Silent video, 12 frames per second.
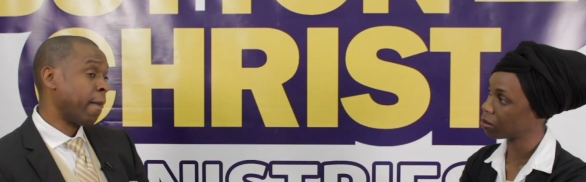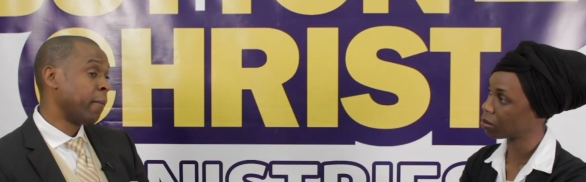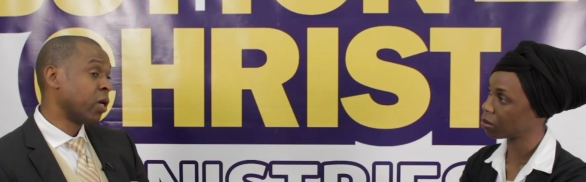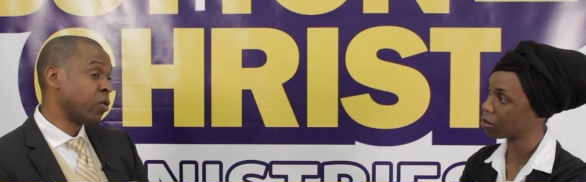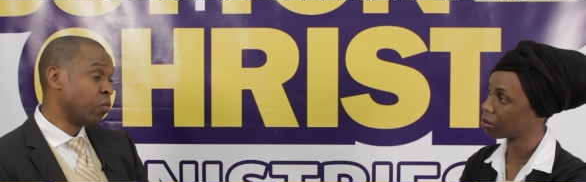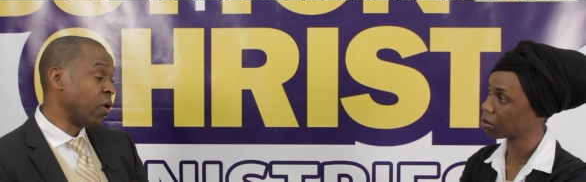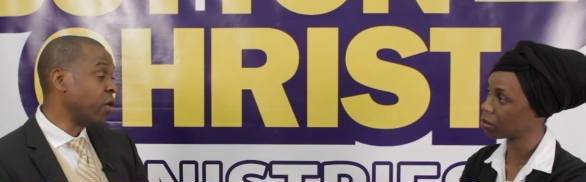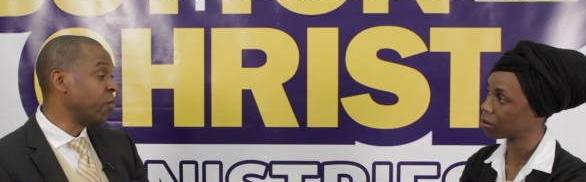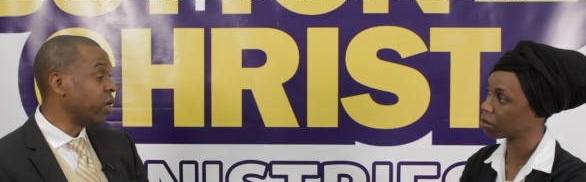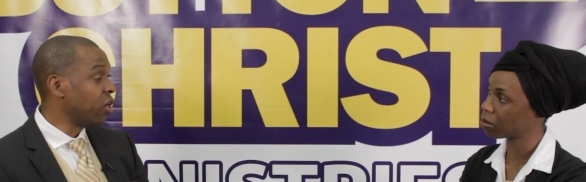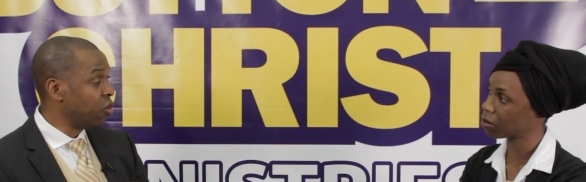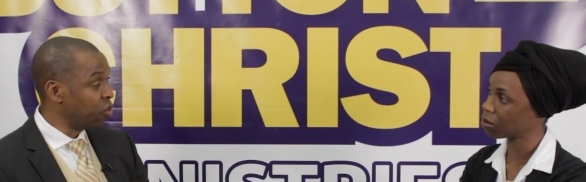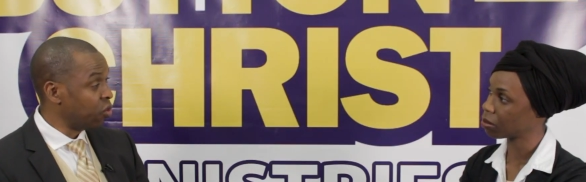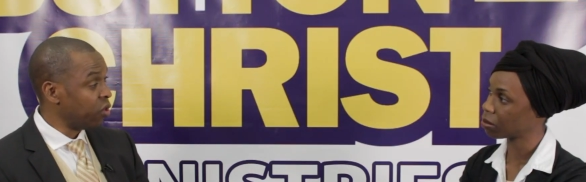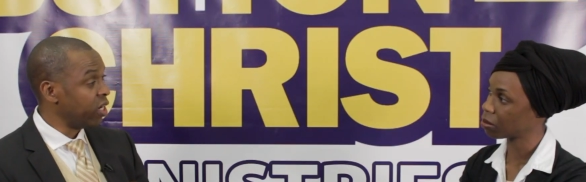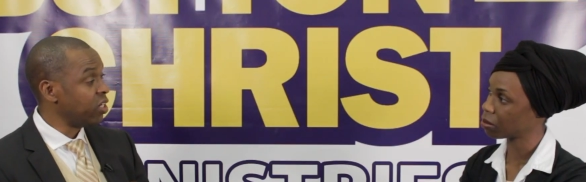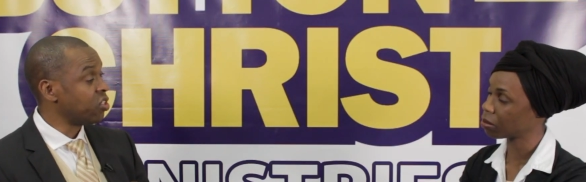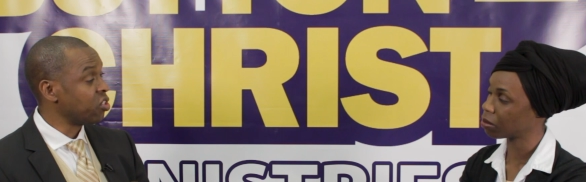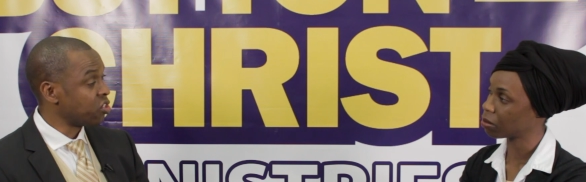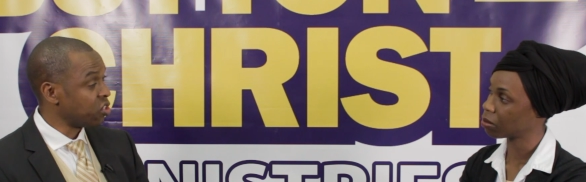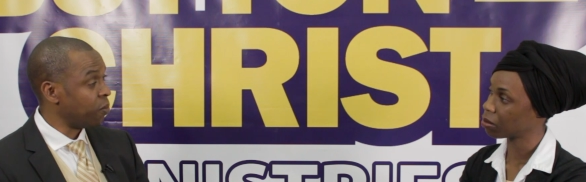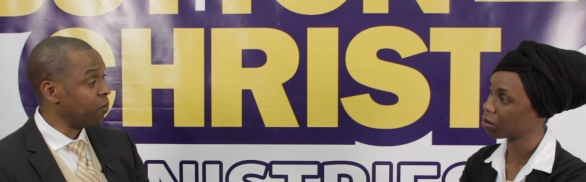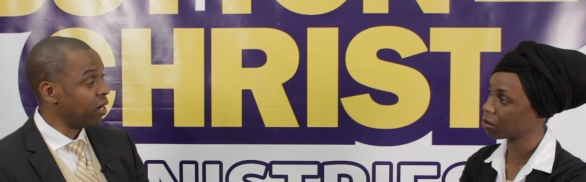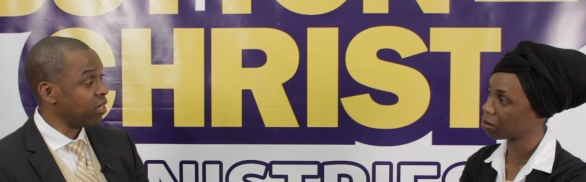Speaker 1: But when we go into
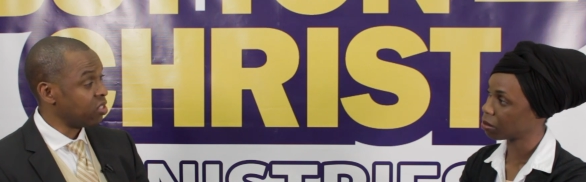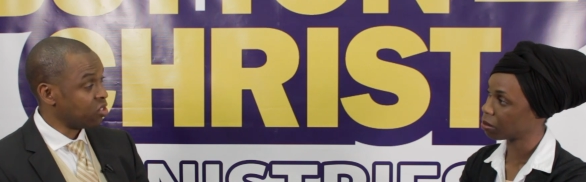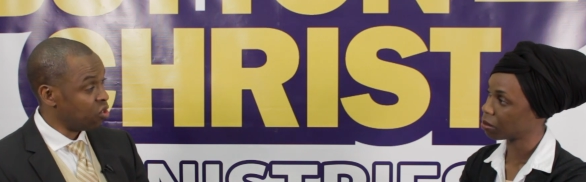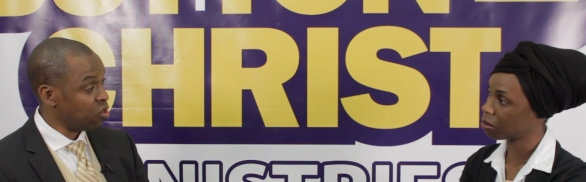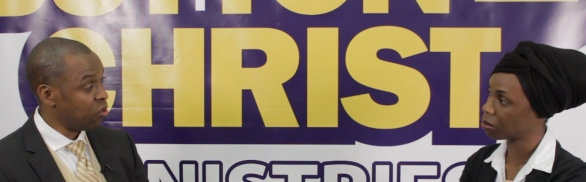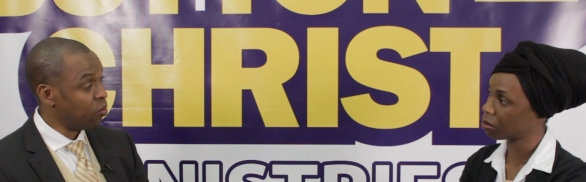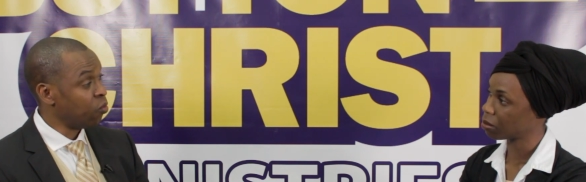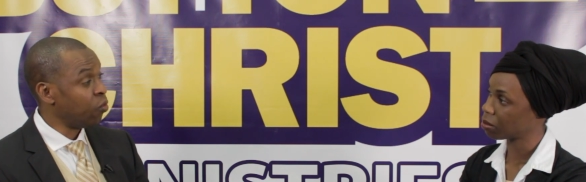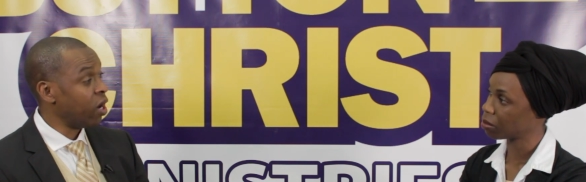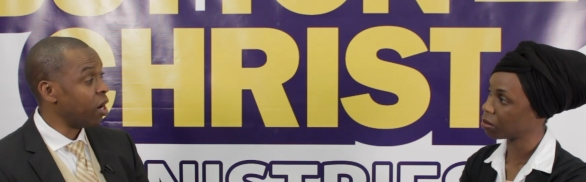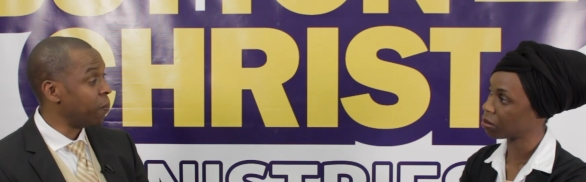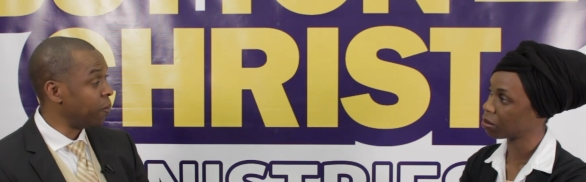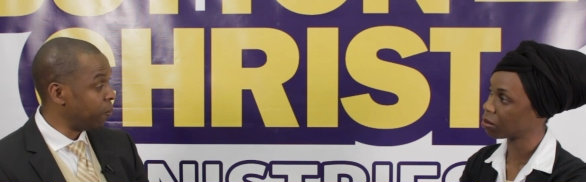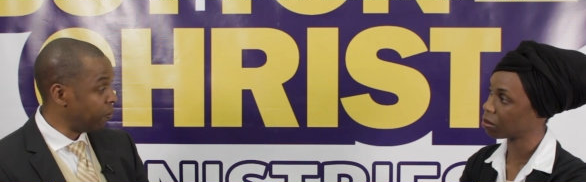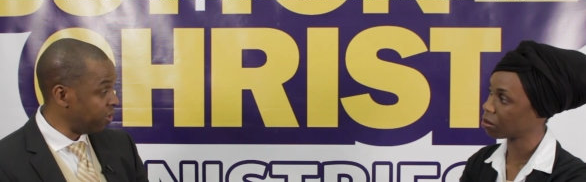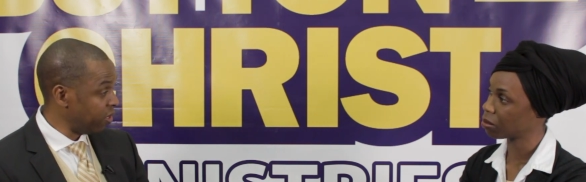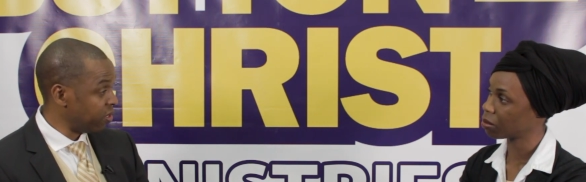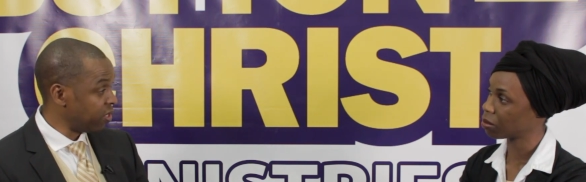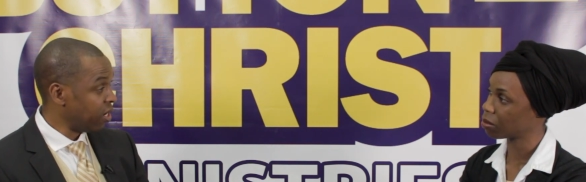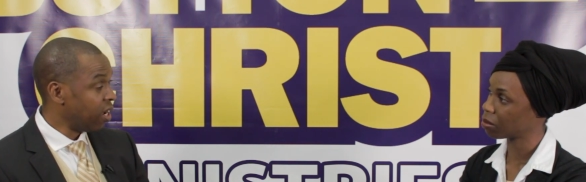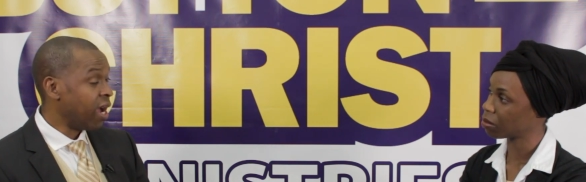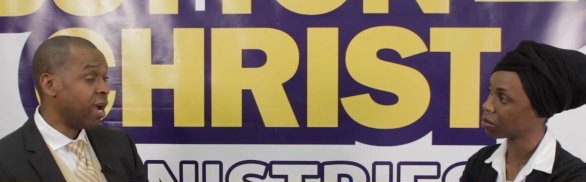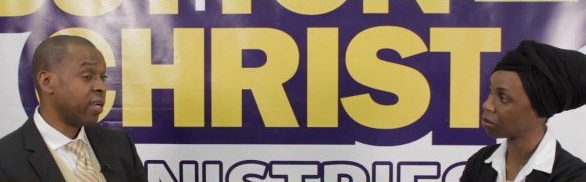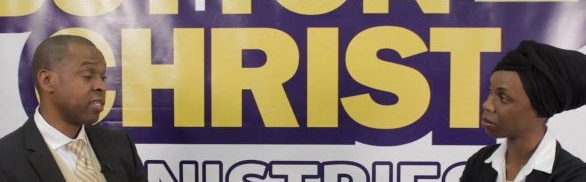somebody's home, we are prepared.
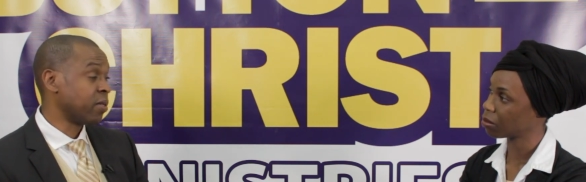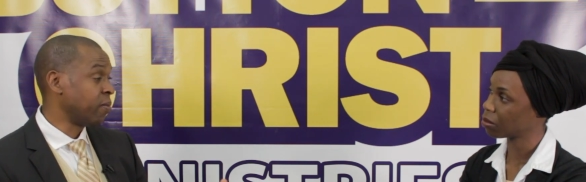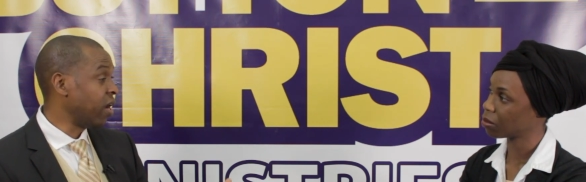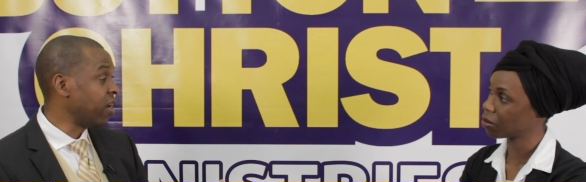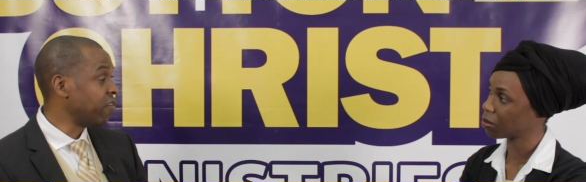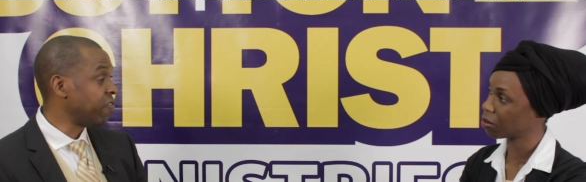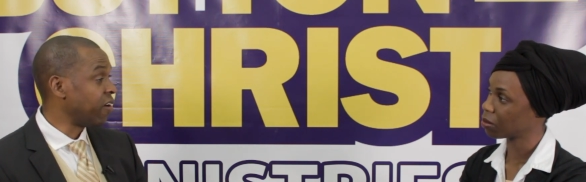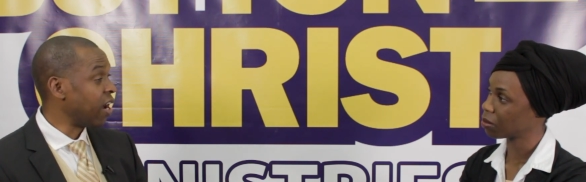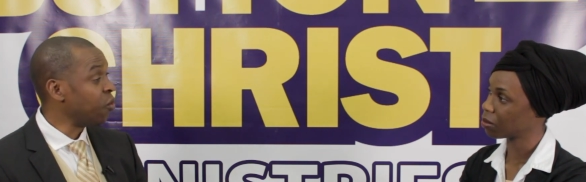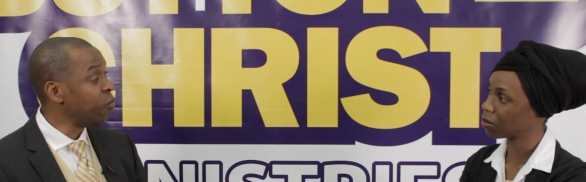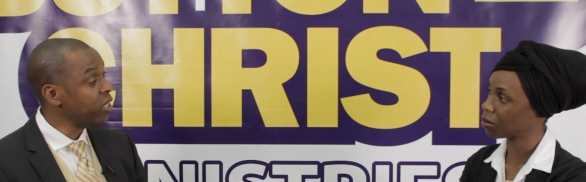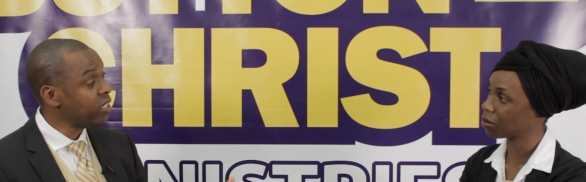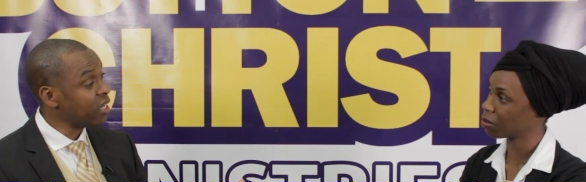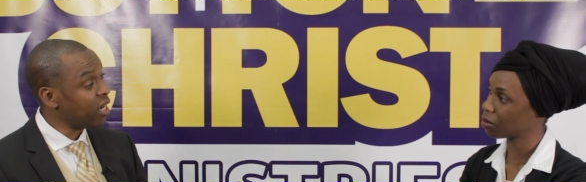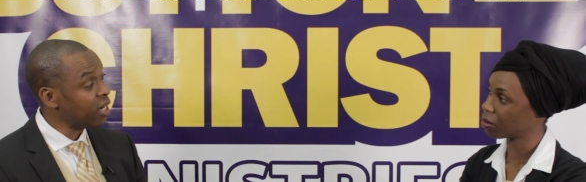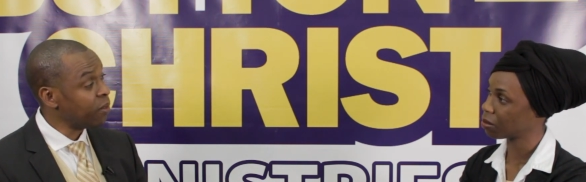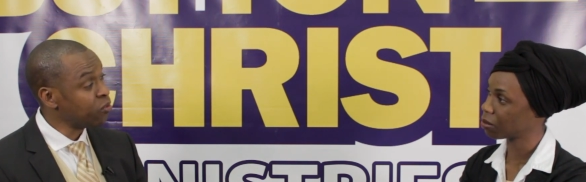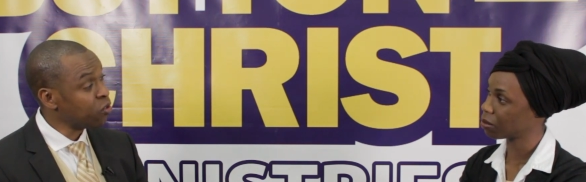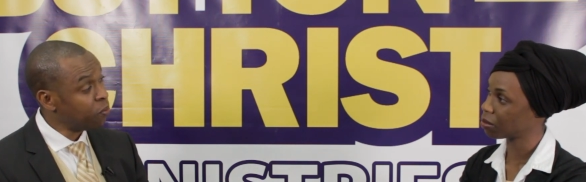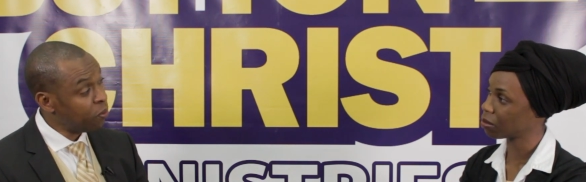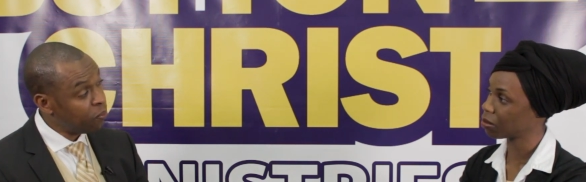And as a matter of fact, we tell them to